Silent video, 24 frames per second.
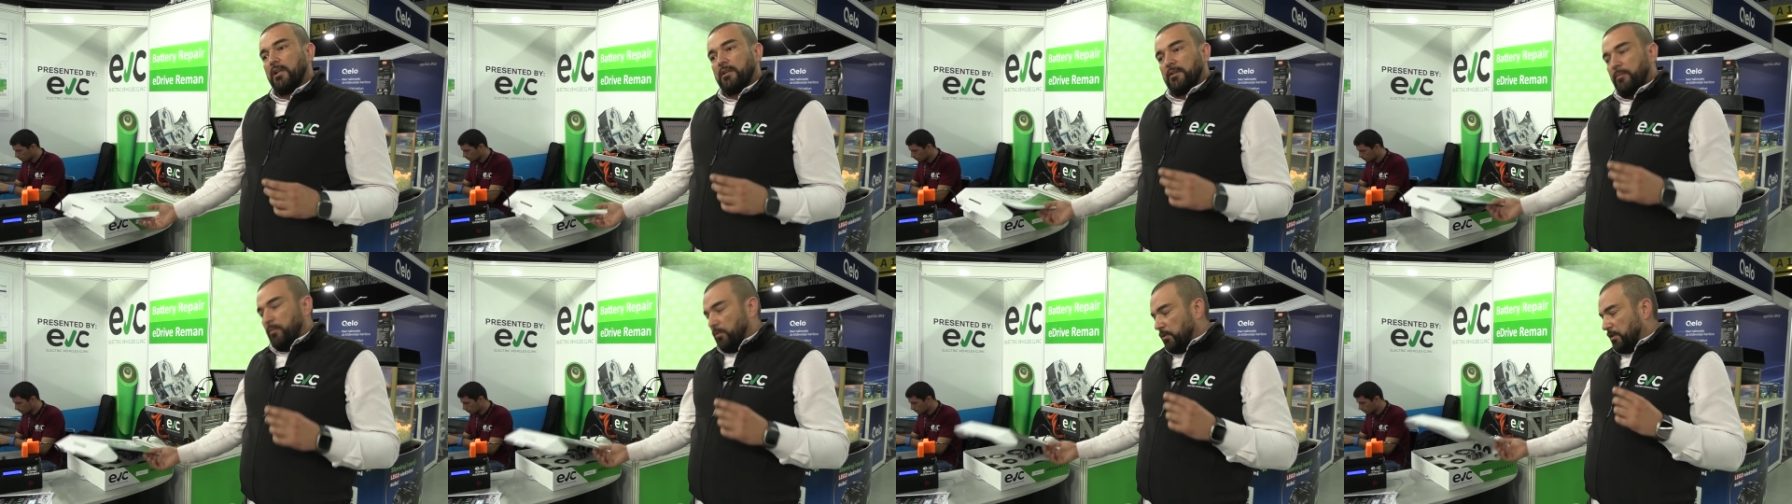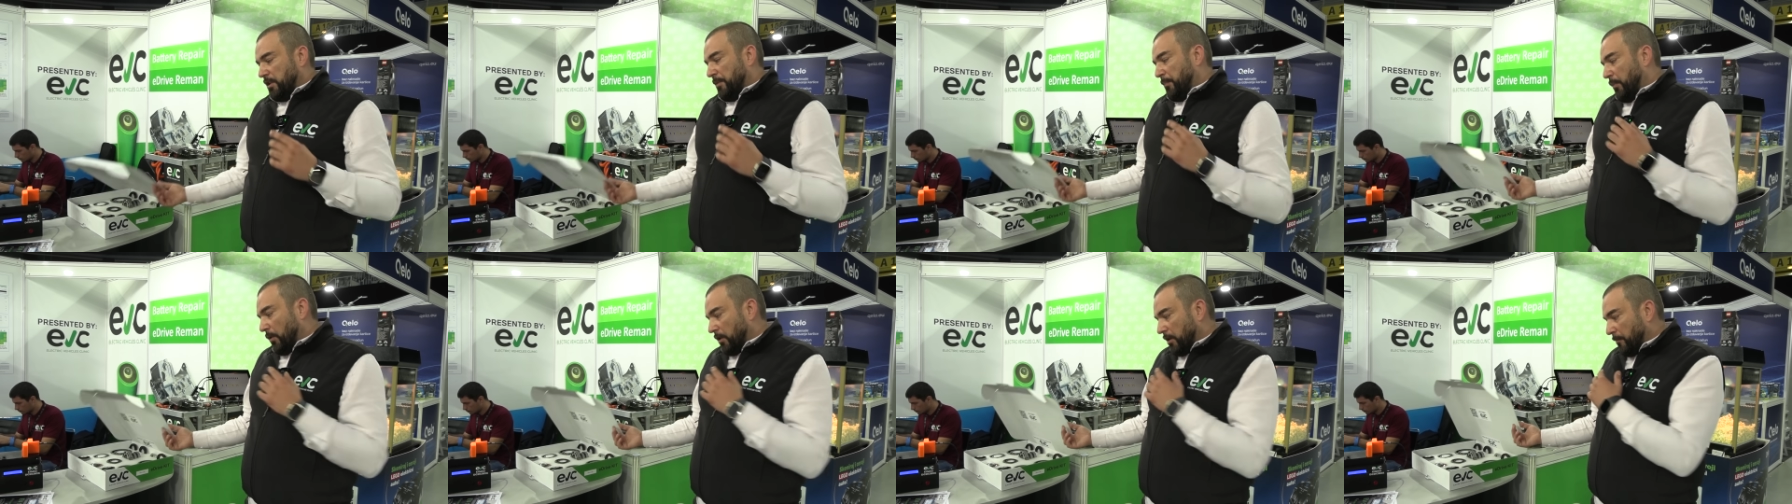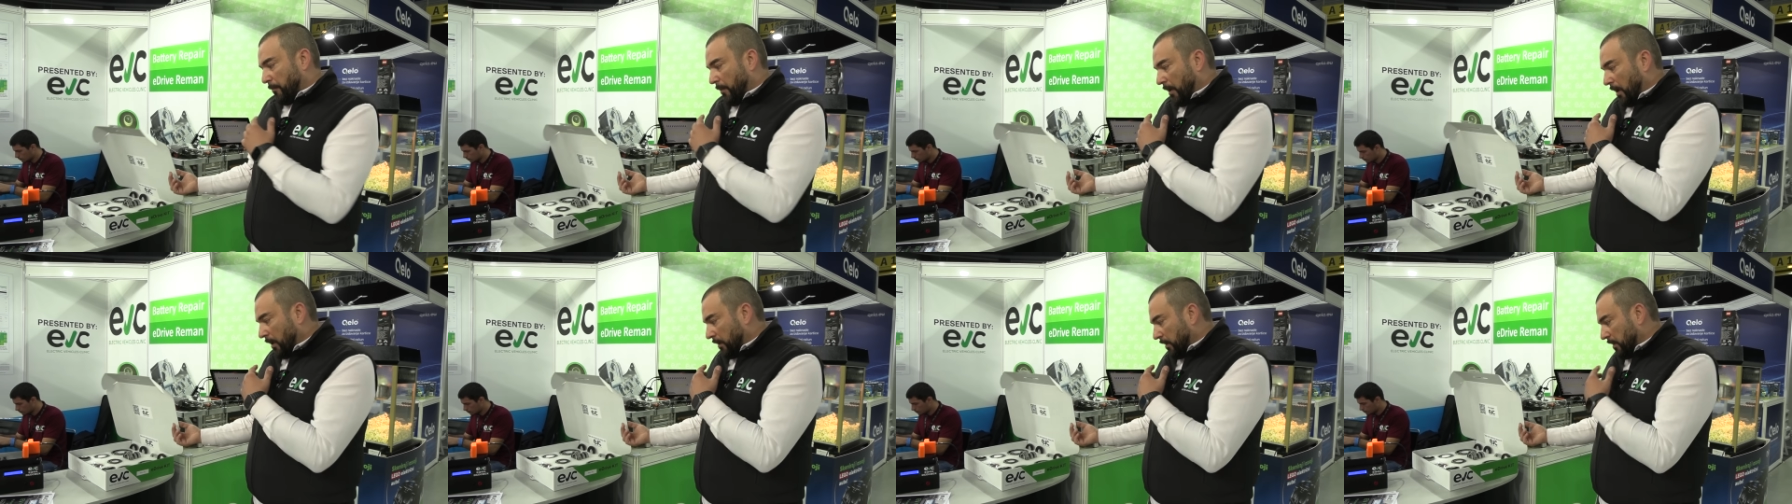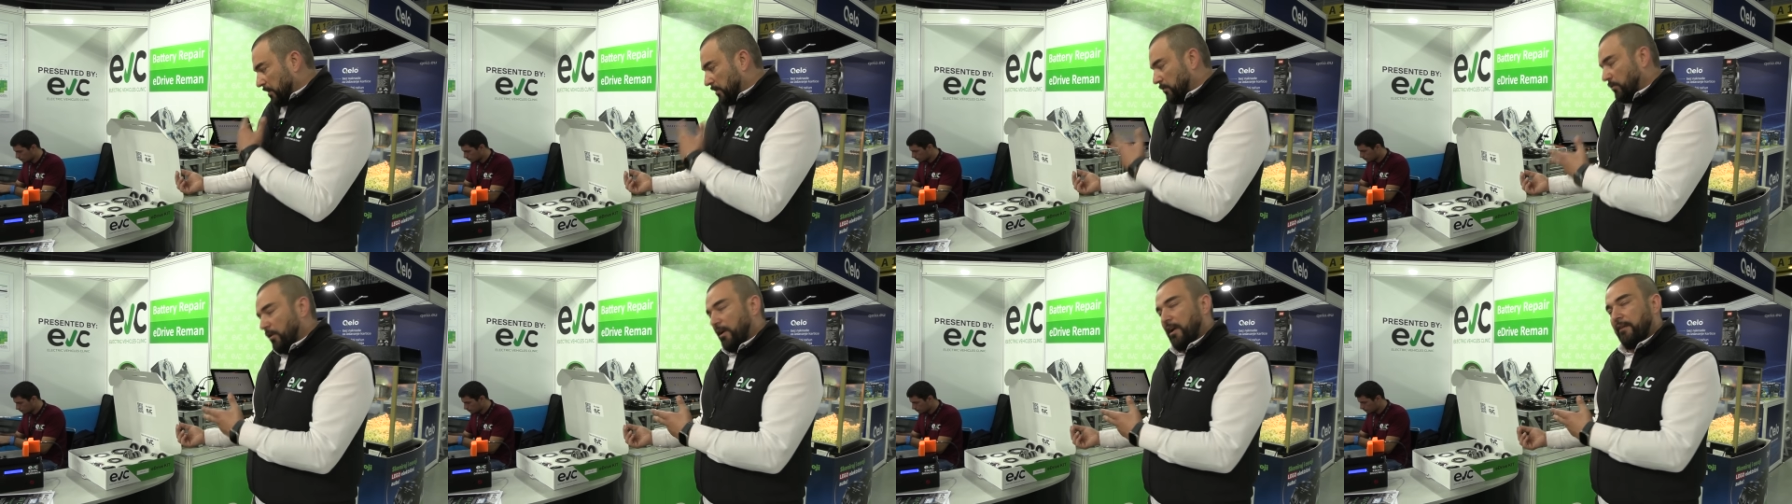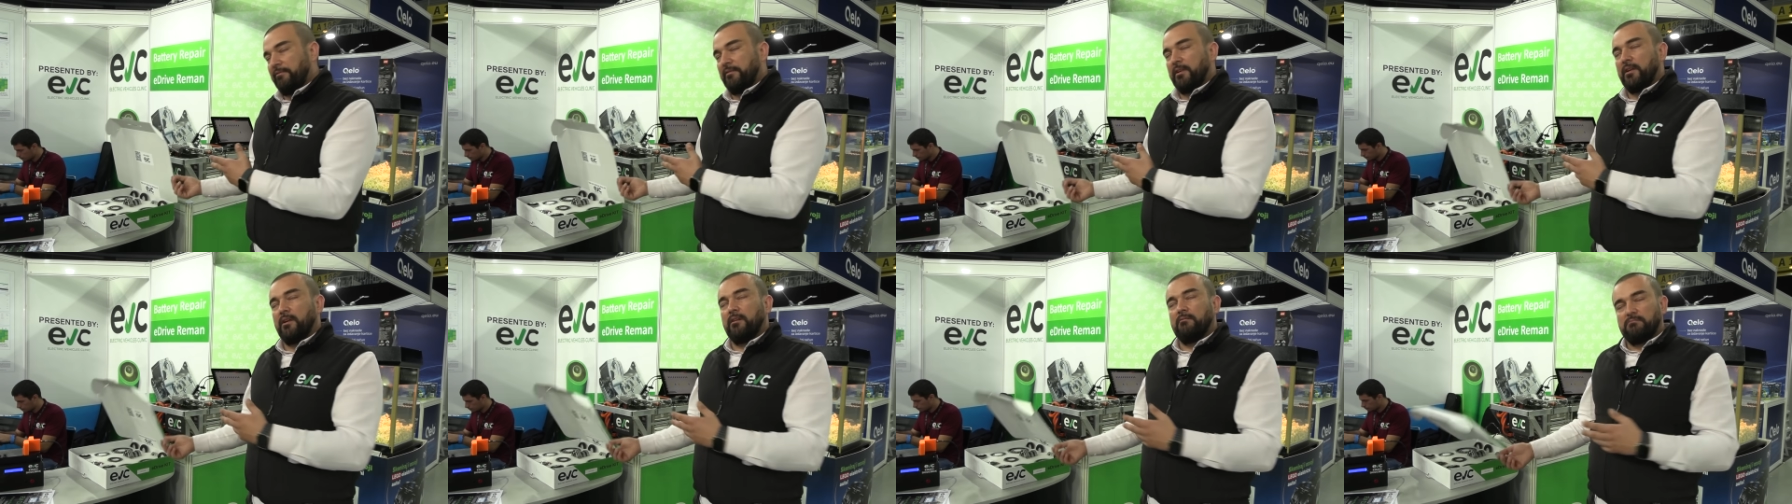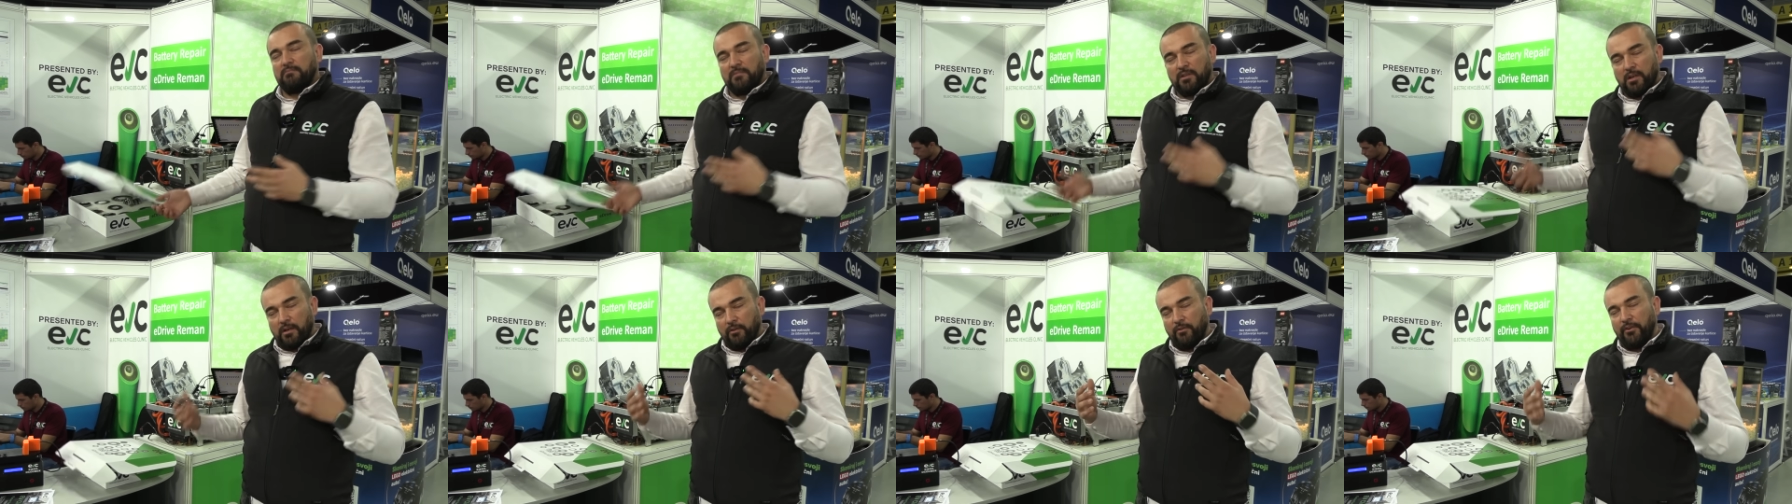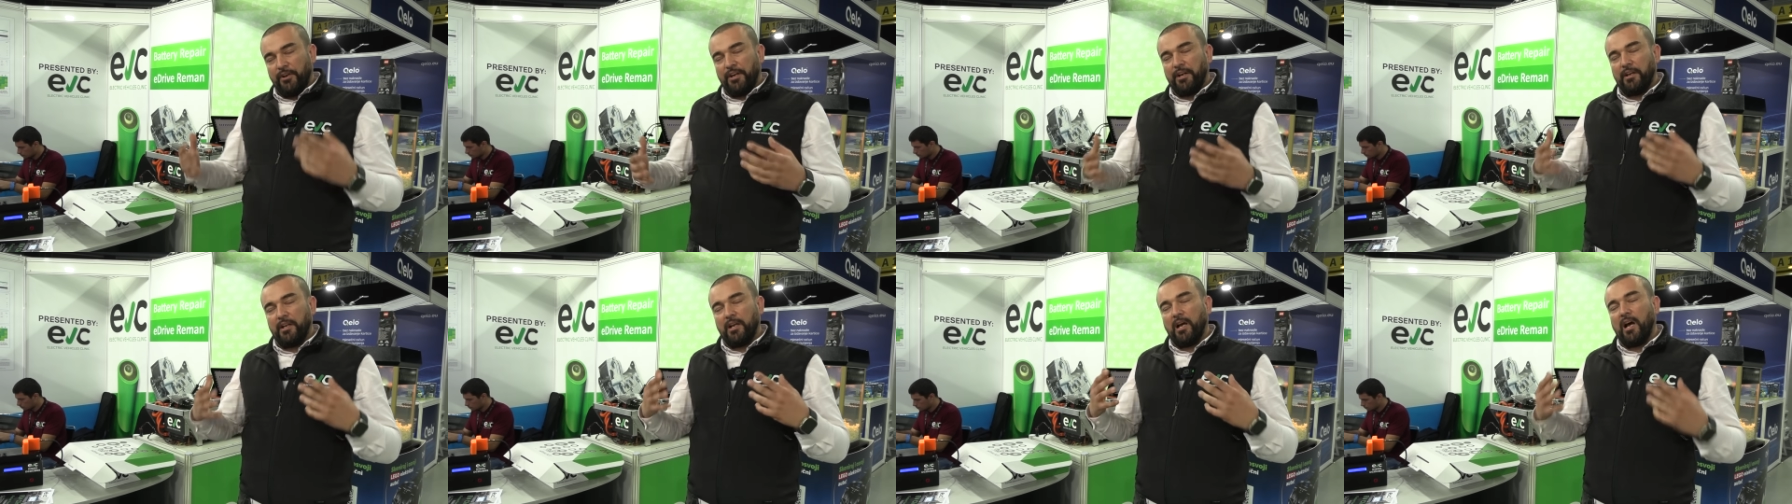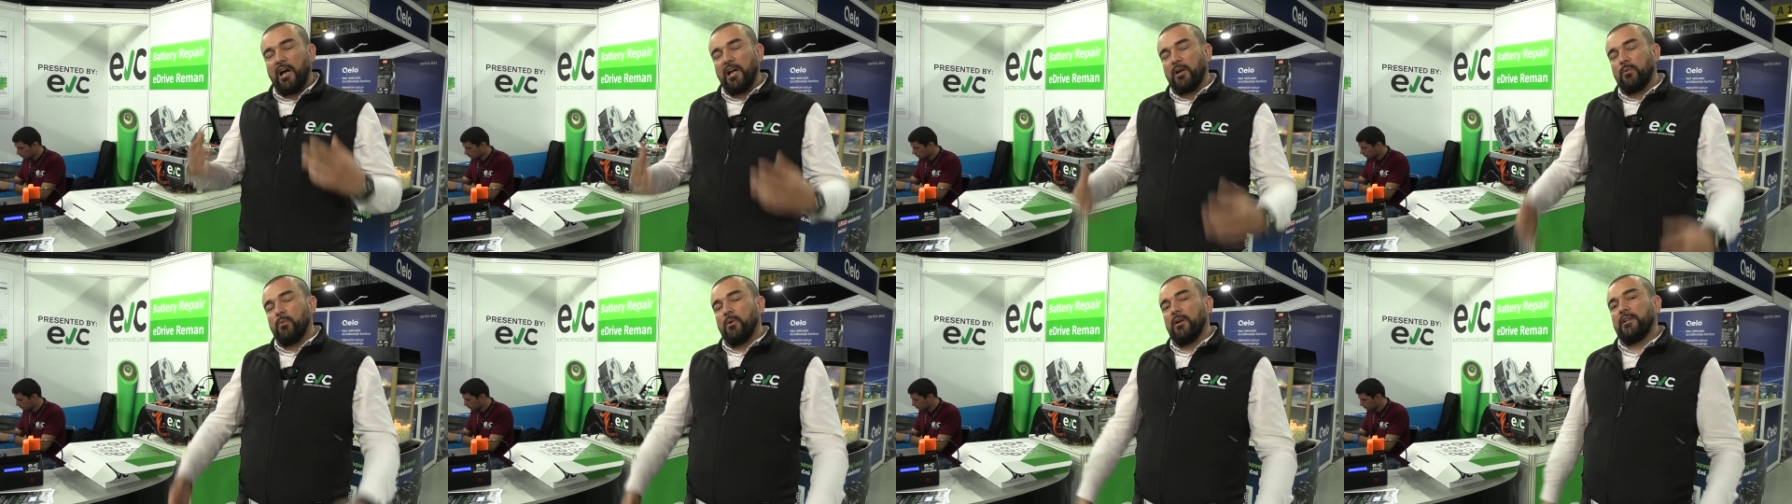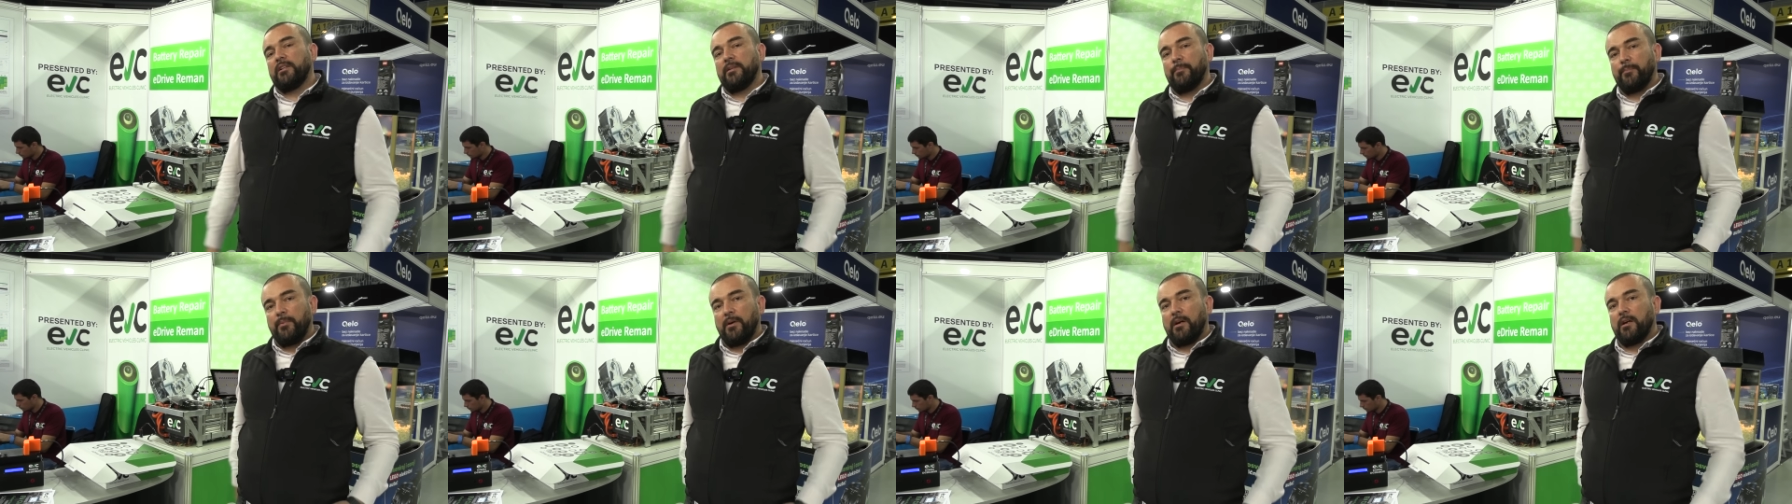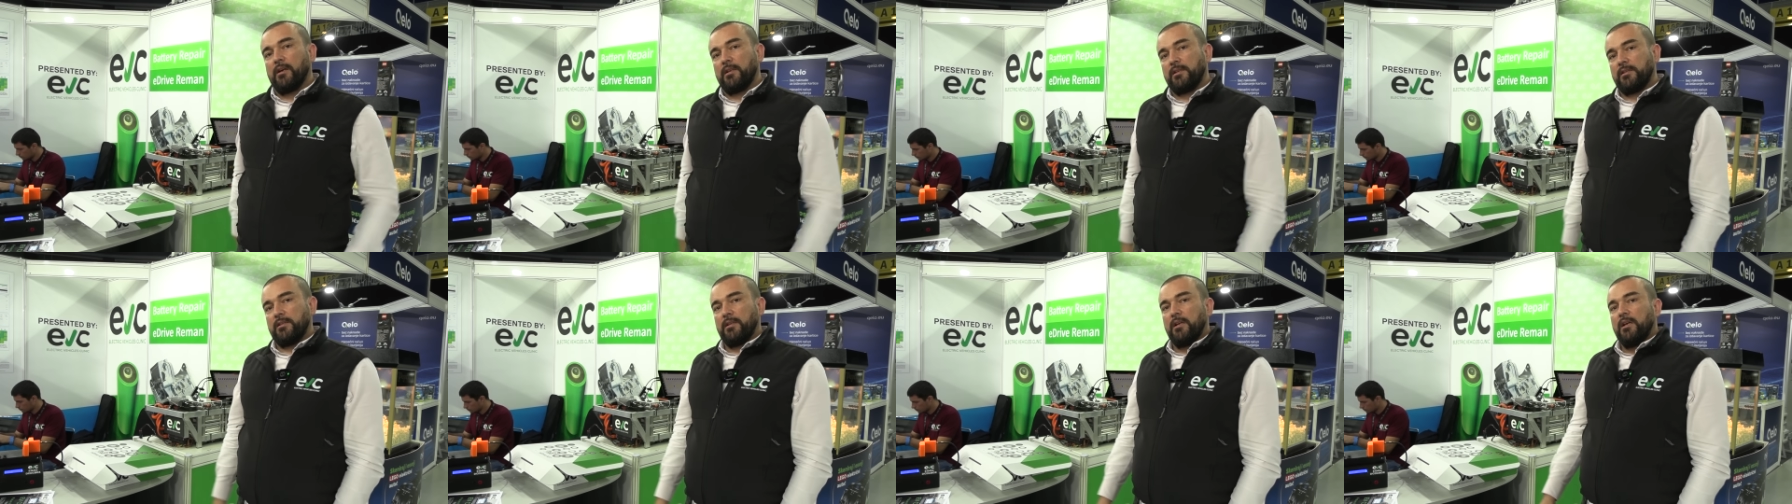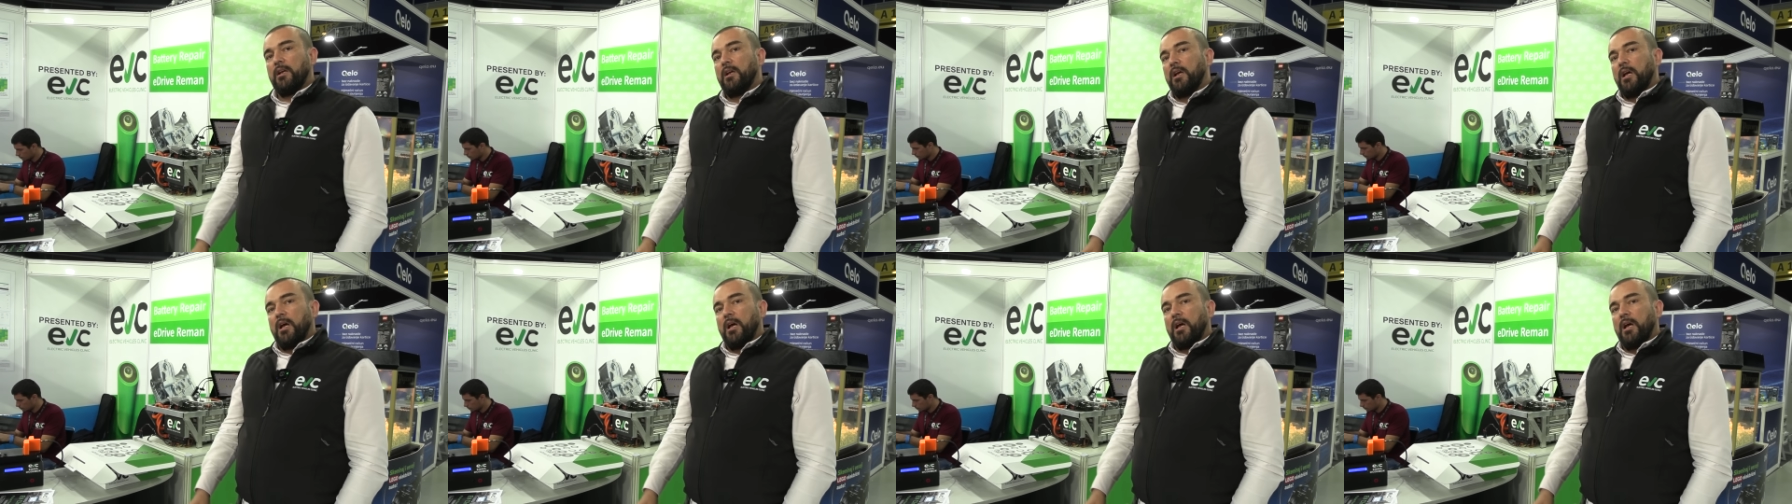The most important part is to have the really high quality parts.